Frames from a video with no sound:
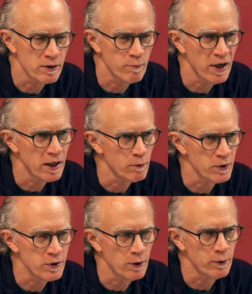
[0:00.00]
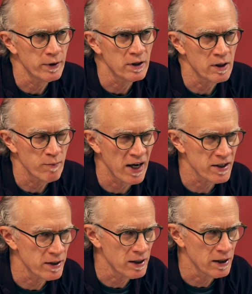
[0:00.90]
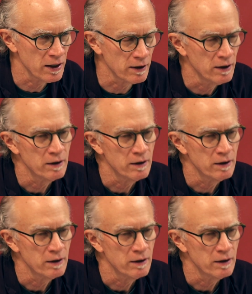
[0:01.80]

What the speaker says: the pain was so incapacitating,